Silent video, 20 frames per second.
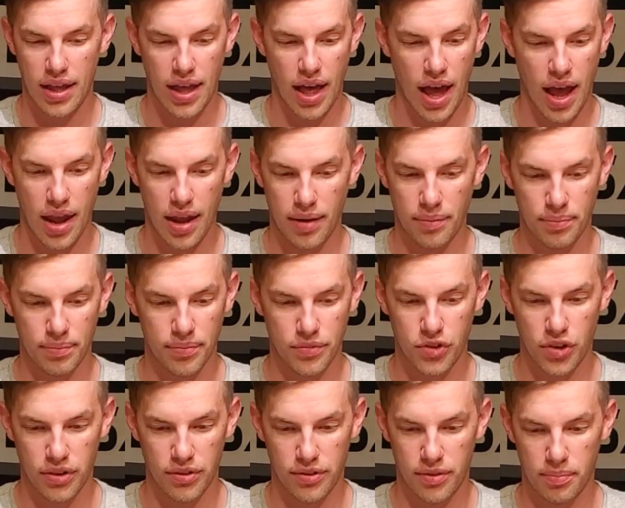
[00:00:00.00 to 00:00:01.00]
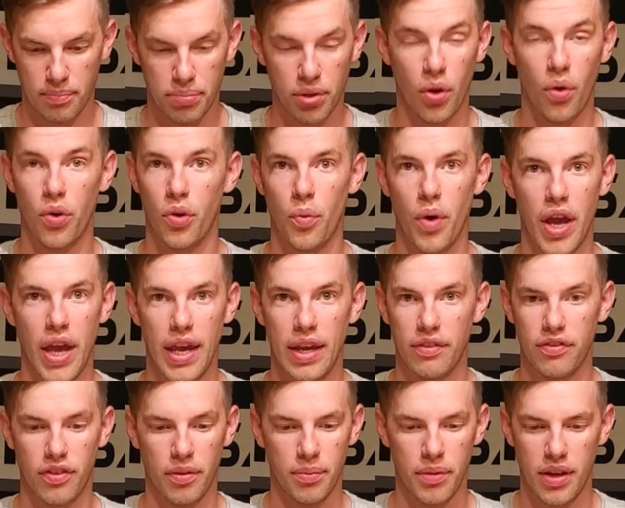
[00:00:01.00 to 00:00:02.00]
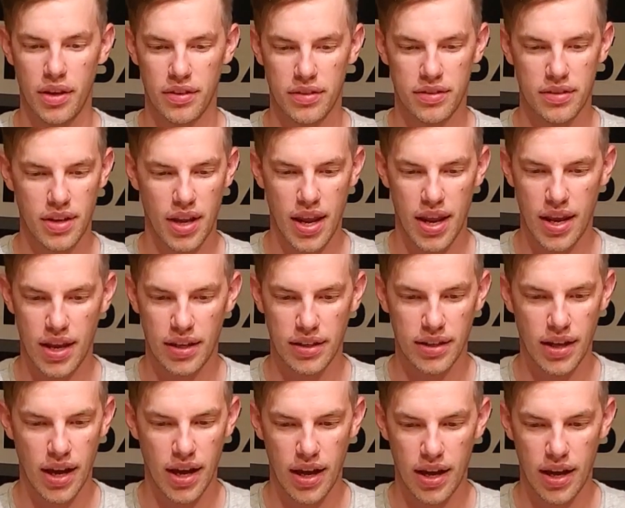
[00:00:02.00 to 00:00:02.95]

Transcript: I'm just blown away from this, and